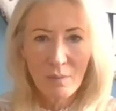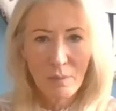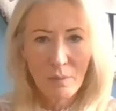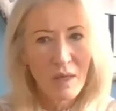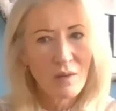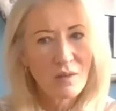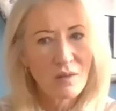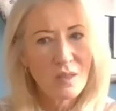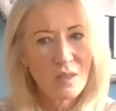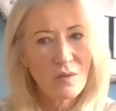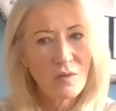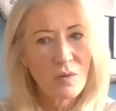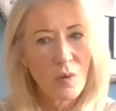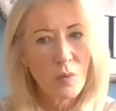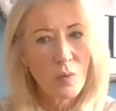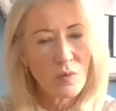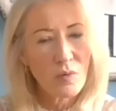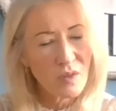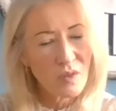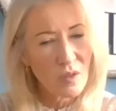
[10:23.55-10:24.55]
Because you
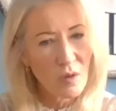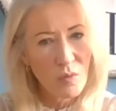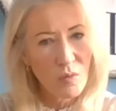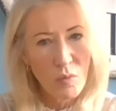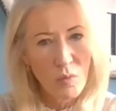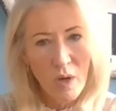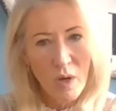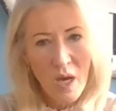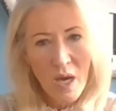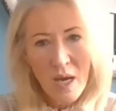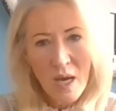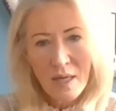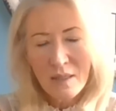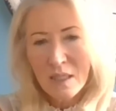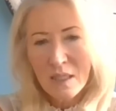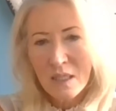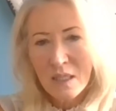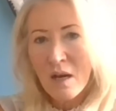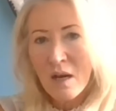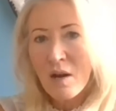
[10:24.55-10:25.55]
also
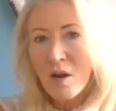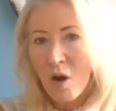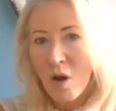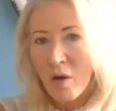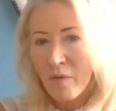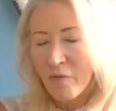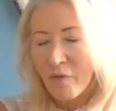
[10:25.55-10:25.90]
did a lot